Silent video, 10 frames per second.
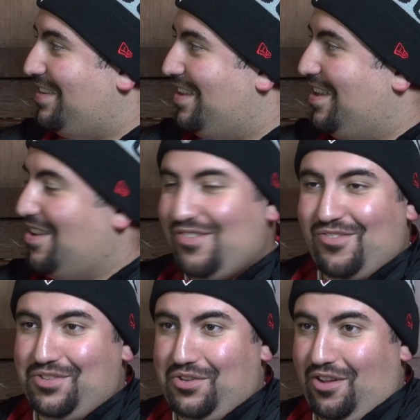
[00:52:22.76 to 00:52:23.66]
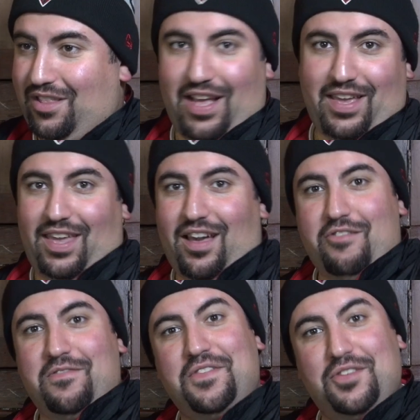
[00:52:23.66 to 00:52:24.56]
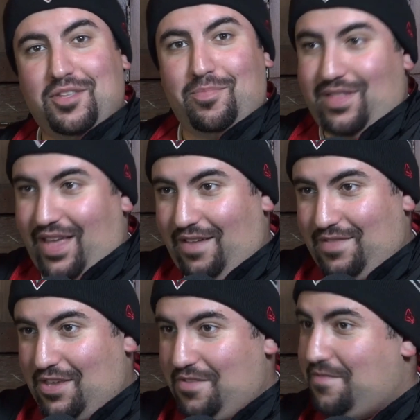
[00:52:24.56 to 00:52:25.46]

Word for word: mm-hmm. or you got lucky. I refuse to believe that